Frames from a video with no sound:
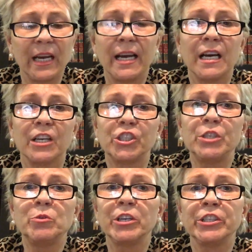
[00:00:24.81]
Uh,
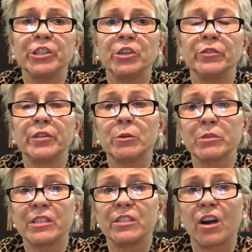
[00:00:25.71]
she wanted to know if there
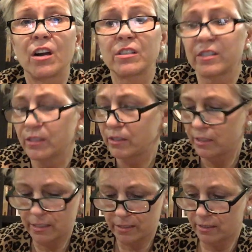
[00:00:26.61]
was a dachshund
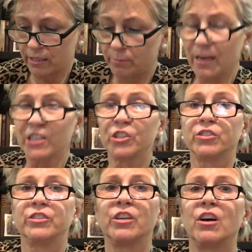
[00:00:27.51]
in the
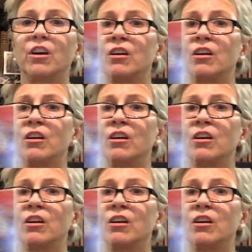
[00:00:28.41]
magical do